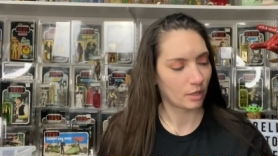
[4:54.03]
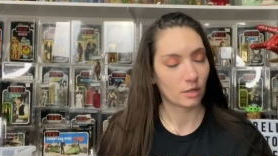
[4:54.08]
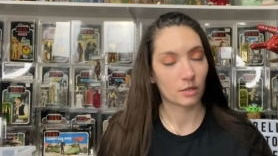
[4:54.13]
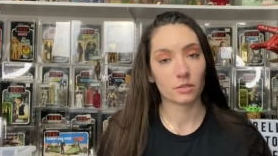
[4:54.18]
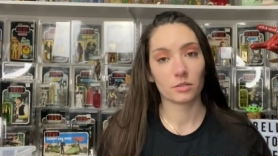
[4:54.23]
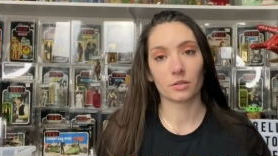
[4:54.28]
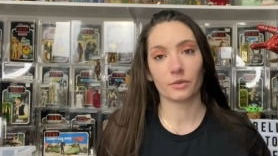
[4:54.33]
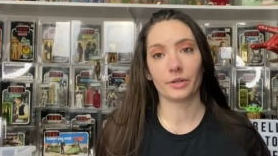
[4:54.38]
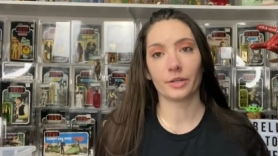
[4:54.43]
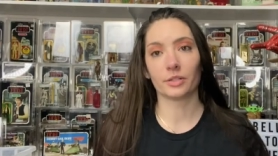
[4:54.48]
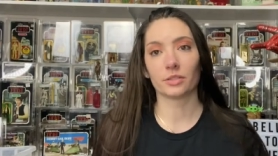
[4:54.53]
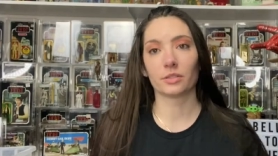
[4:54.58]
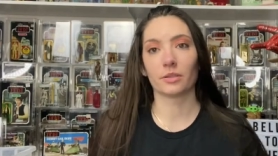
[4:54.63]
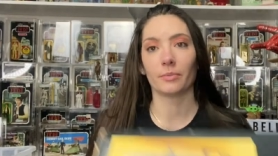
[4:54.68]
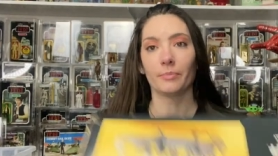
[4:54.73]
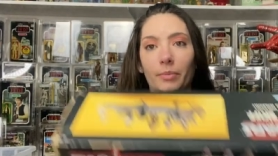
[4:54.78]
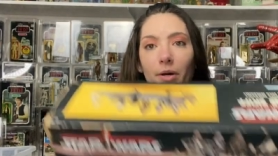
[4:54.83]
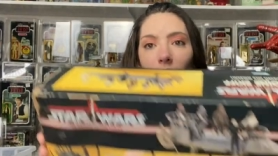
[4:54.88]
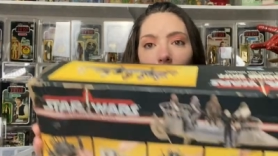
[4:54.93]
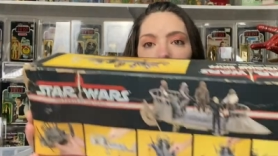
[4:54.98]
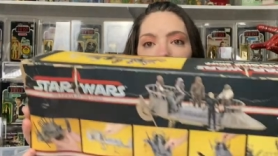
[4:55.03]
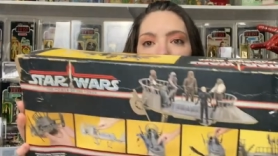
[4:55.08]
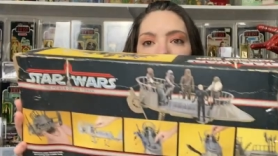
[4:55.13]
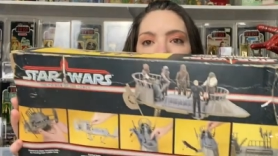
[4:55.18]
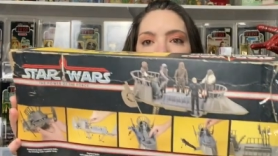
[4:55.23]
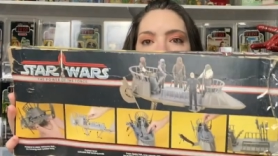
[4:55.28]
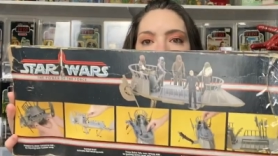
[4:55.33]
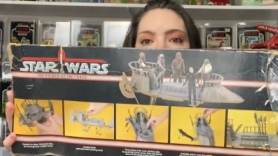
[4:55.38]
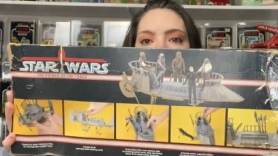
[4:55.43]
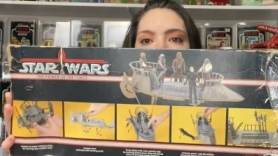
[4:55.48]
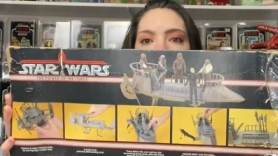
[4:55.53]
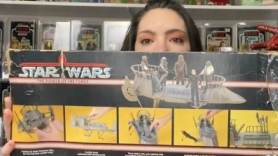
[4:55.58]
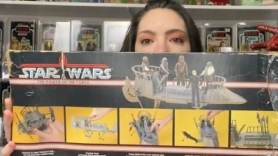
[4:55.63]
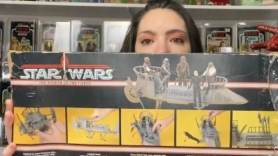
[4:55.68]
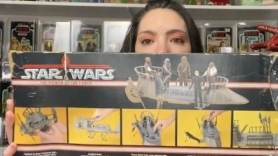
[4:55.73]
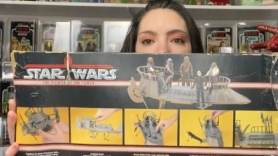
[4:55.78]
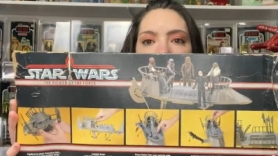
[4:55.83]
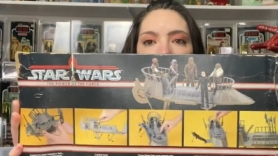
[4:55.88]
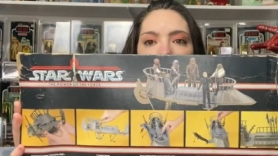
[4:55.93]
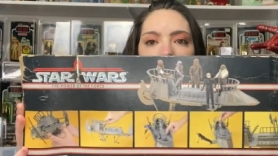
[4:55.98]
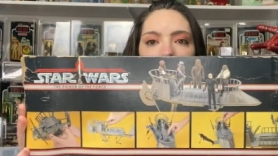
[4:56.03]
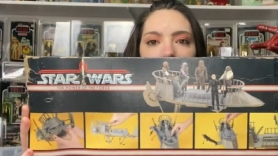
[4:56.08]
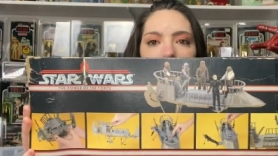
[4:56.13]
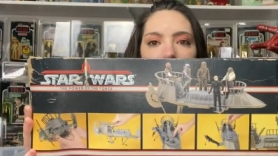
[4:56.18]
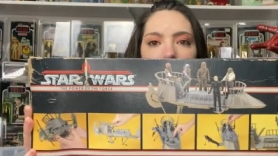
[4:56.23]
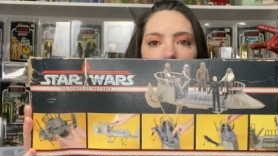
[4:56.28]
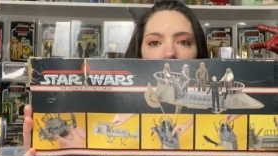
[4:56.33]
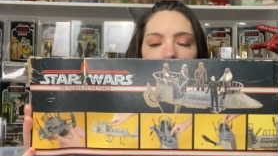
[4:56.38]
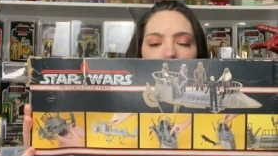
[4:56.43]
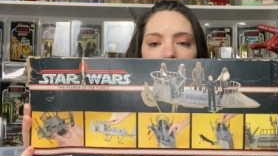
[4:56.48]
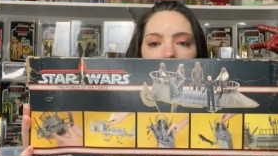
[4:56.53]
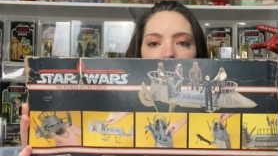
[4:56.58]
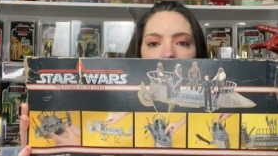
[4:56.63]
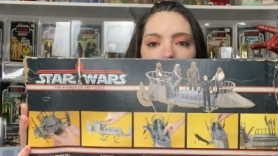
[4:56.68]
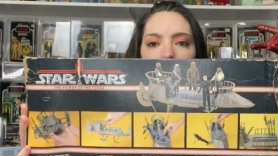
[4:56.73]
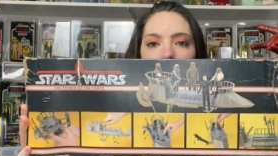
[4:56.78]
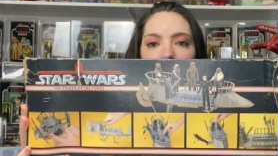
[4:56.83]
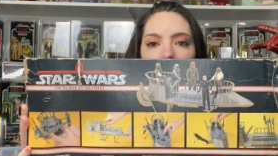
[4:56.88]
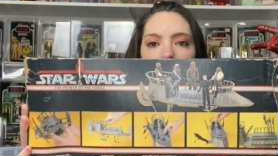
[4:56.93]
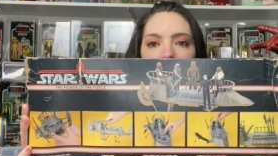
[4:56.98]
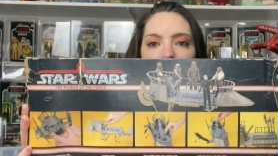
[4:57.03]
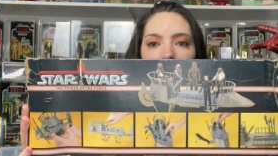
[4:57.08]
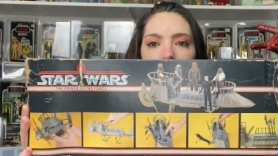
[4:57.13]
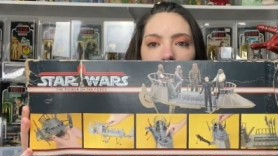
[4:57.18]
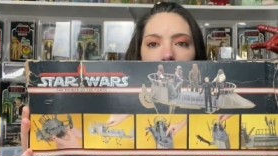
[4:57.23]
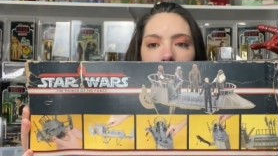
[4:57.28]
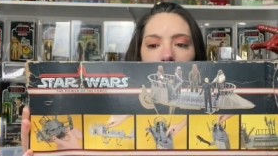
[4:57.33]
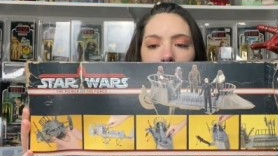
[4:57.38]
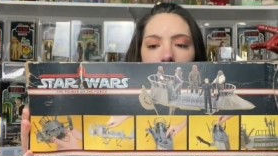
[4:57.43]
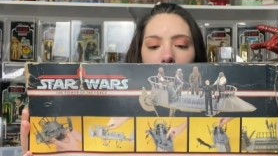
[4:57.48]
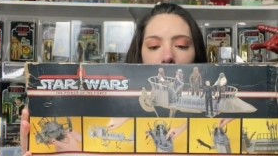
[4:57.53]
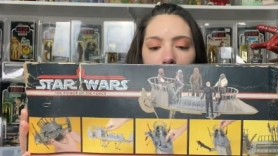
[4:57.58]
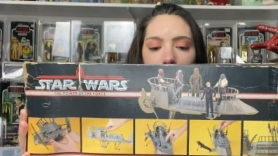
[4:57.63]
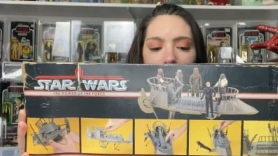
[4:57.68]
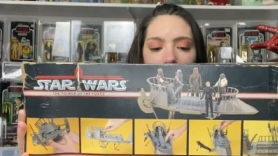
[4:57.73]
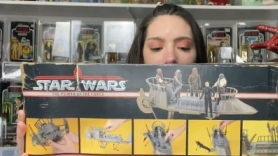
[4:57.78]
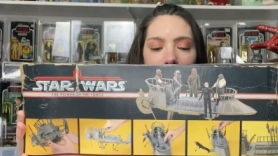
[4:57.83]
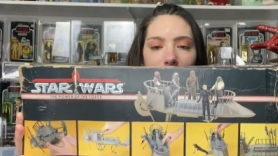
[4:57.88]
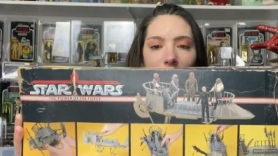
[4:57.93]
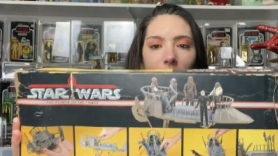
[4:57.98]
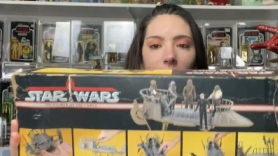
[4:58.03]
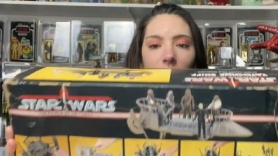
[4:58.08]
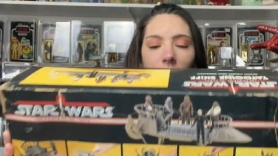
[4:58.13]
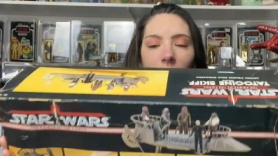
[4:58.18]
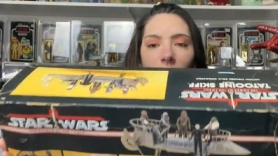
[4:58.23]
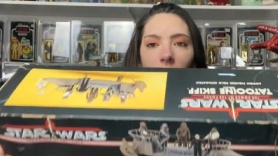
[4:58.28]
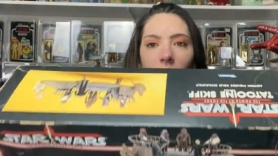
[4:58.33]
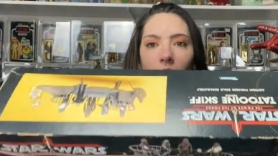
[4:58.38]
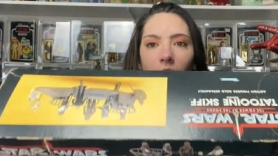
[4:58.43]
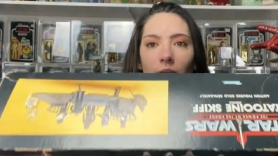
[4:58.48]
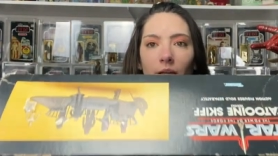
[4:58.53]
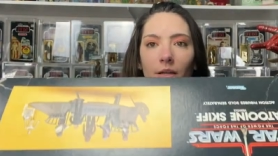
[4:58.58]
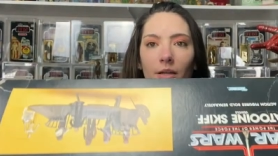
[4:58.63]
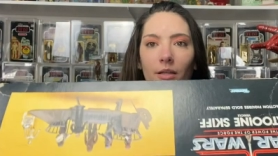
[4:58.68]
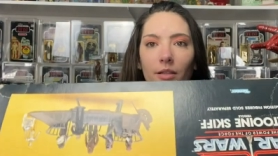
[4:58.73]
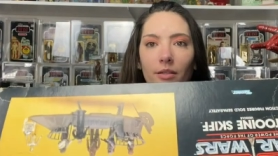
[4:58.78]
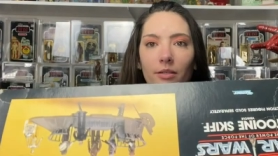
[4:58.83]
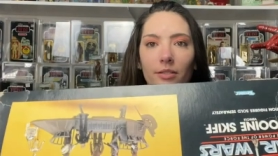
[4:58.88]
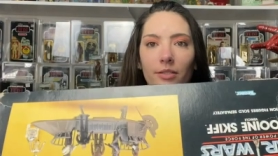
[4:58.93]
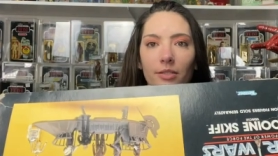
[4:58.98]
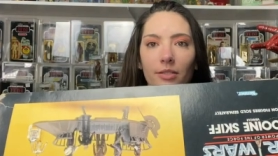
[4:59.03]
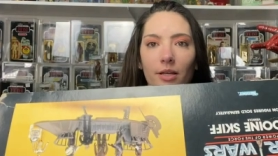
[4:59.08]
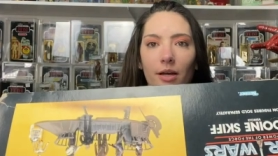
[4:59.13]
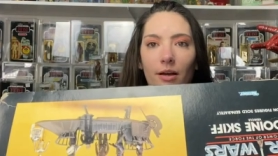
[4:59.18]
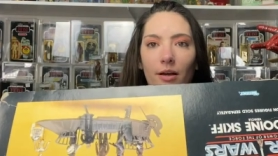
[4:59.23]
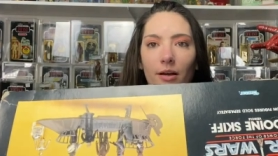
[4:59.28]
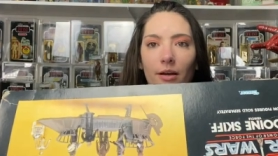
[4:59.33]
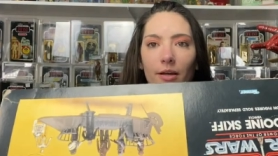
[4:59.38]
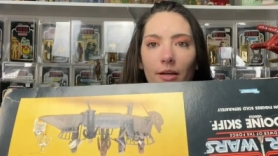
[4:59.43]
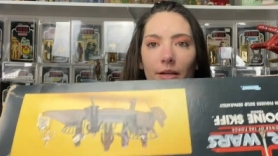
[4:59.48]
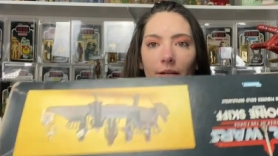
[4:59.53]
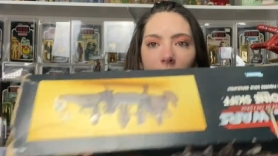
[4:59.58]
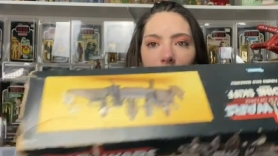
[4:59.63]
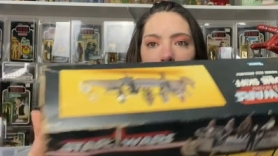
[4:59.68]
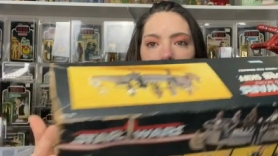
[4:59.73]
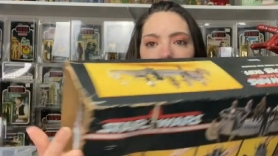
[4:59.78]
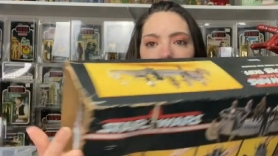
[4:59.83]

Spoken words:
So here's the box, as you guys saw. Back, the side.